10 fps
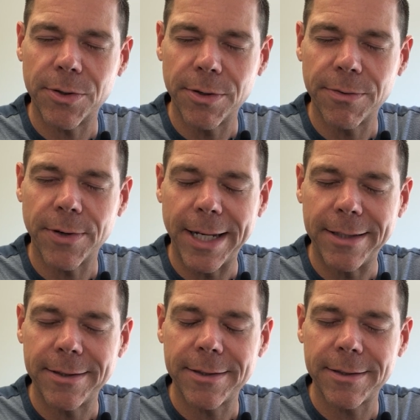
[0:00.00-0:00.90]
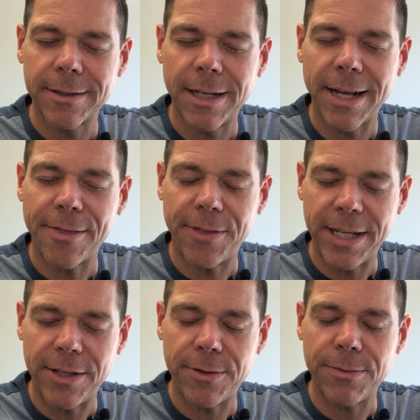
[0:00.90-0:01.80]
your friends. I
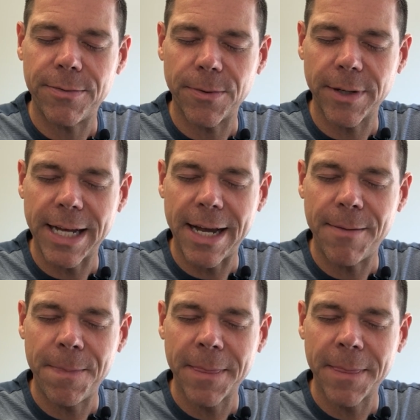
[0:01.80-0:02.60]
thank you for that.